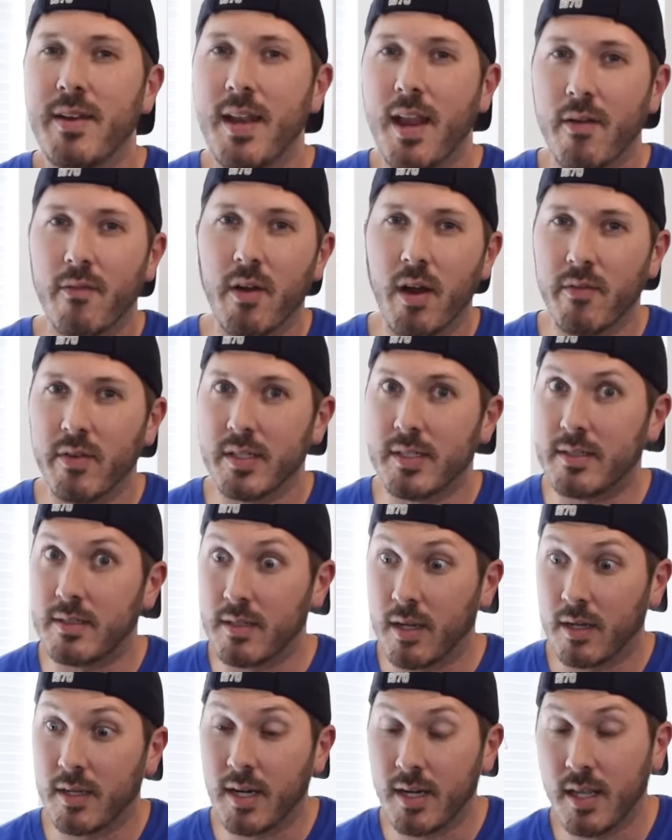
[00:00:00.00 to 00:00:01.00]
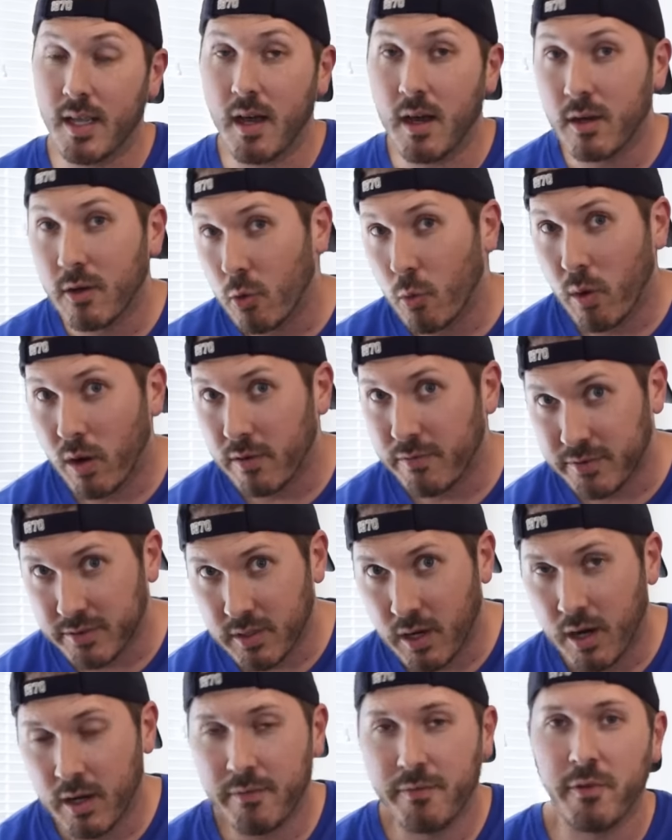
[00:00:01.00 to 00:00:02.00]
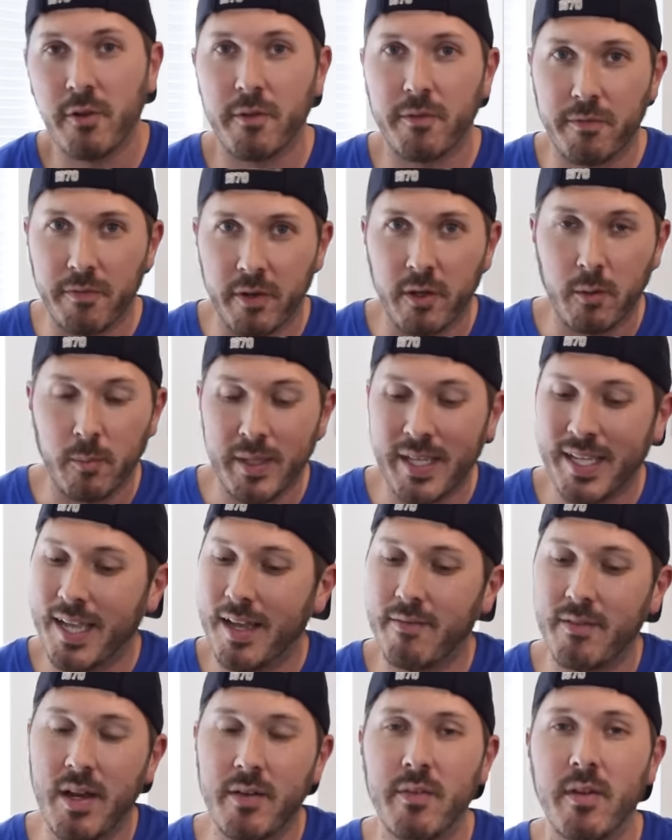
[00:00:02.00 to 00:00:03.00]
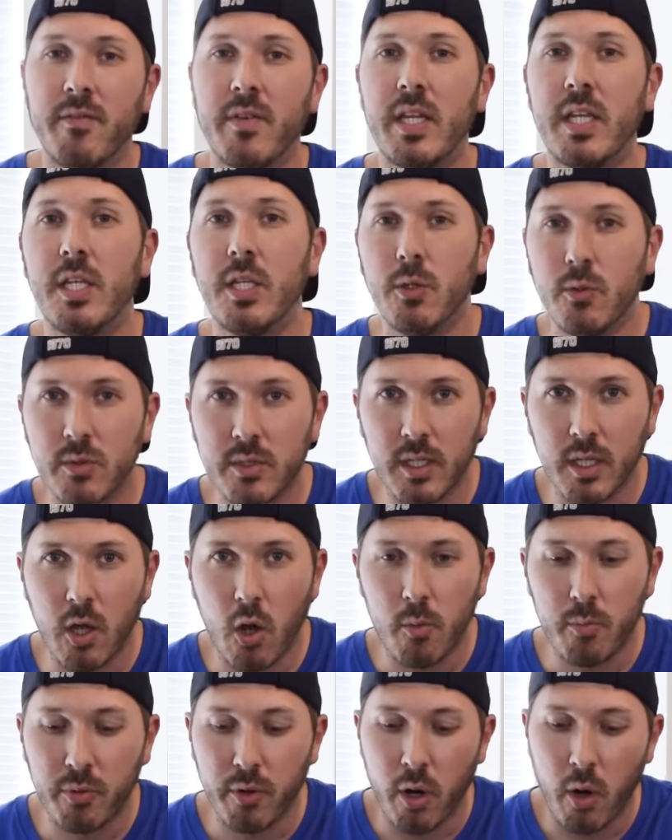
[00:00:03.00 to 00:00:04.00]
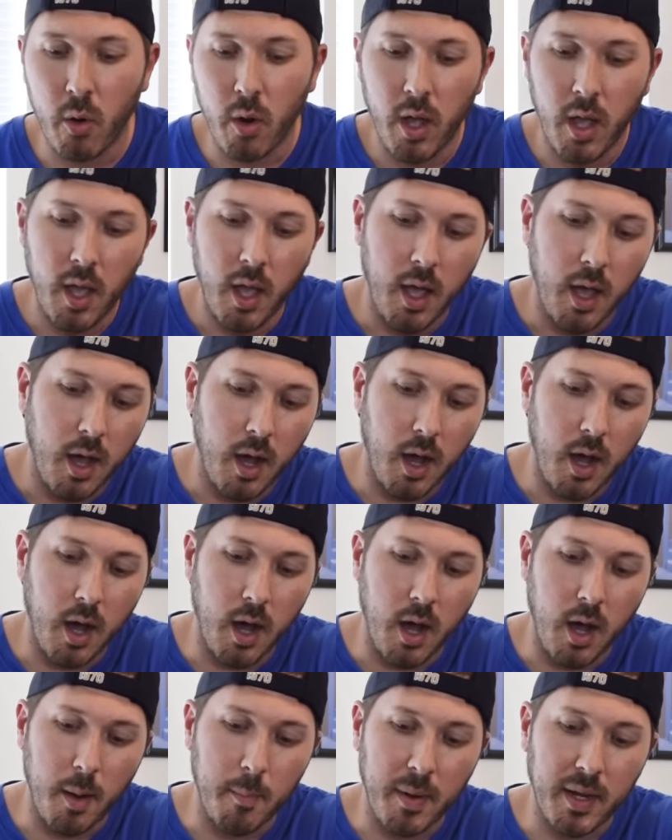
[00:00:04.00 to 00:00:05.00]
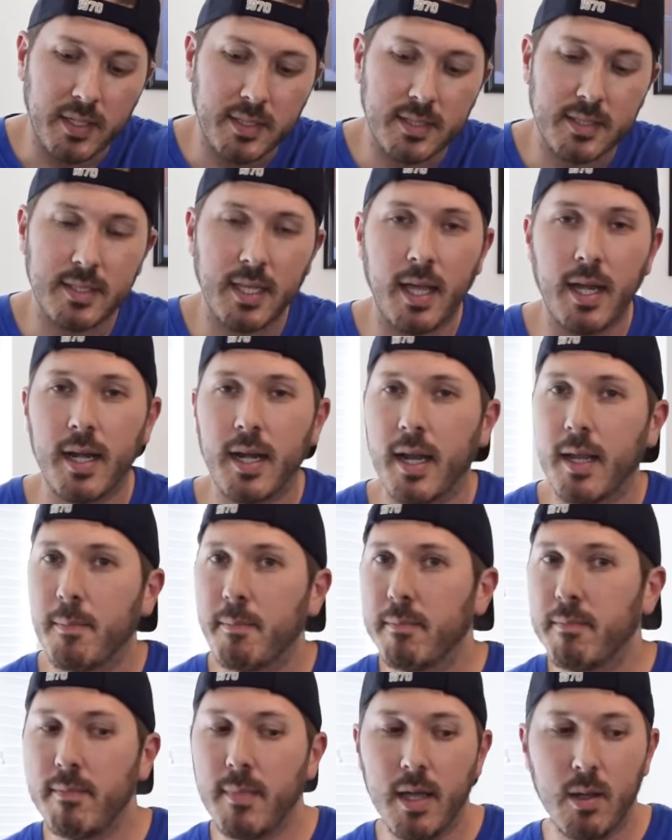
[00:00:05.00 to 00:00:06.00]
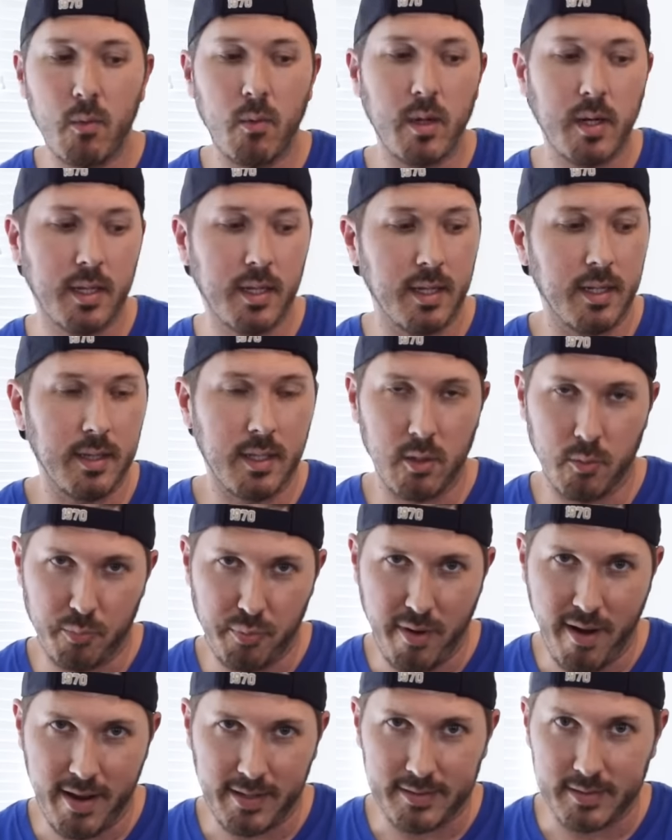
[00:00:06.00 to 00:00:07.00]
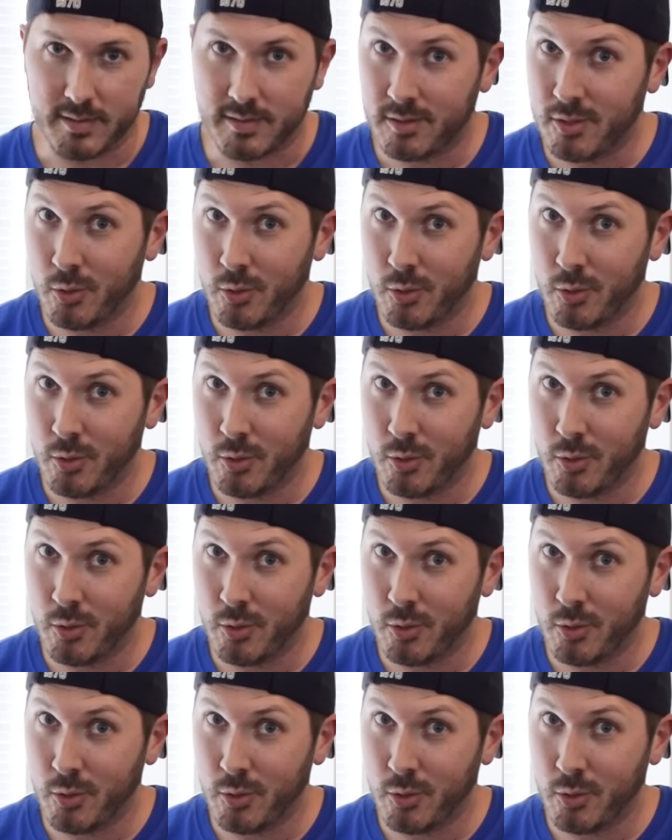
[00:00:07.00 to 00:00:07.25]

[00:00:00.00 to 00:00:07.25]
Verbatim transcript: never ever done any underwater photography or filming, I've never even used a GoPro, um, I decided I might want to get a little practice.